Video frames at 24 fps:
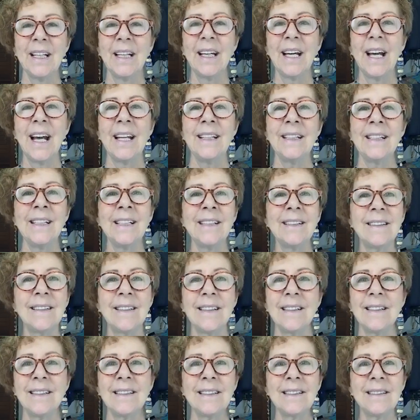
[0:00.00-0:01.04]
And this
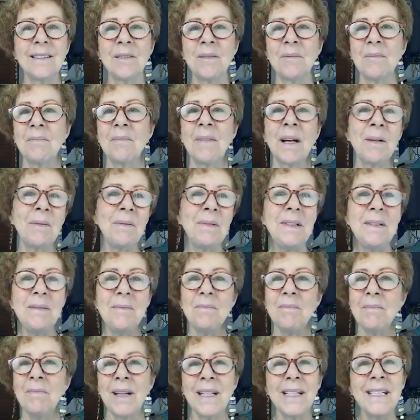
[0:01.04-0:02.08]
is my
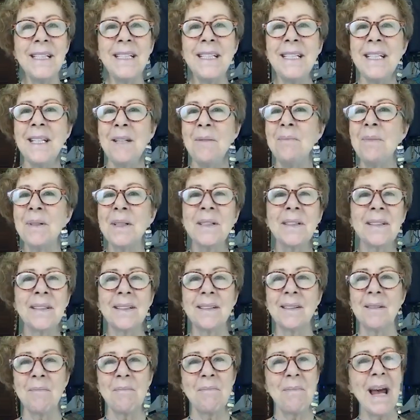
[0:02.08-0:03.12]
deepest
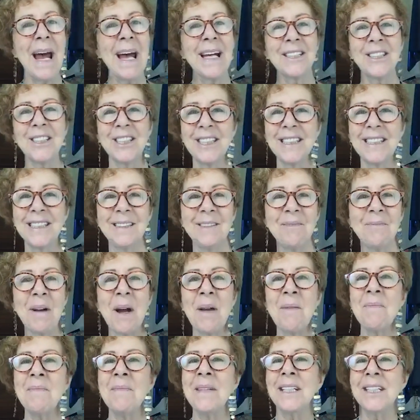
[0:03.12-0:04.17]
passion, my
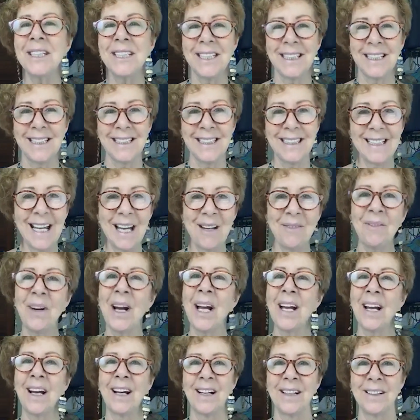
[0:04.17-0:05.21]
mission, and
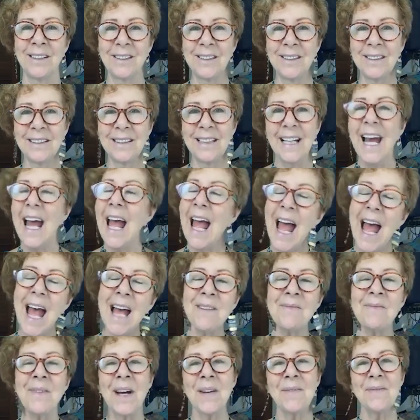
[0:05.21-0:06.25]
my honor,
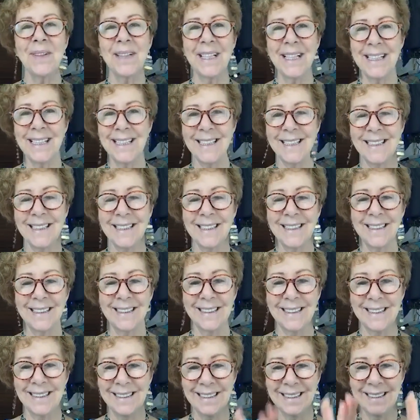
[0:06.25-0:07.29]
and my pleasure.
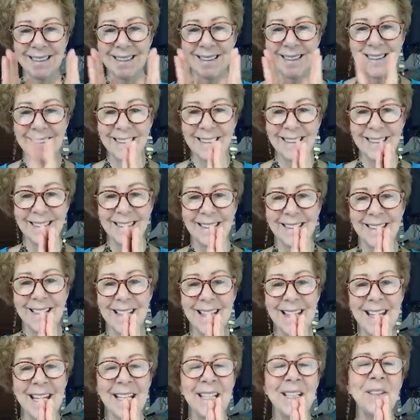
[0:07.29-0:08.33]

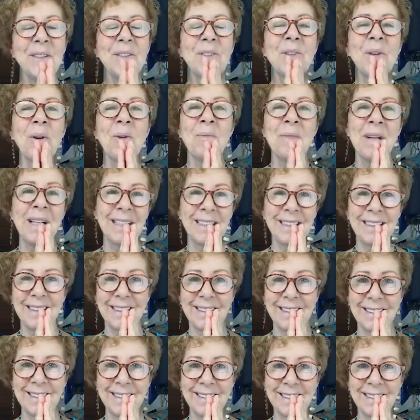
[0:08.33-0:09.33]
Thank you so much.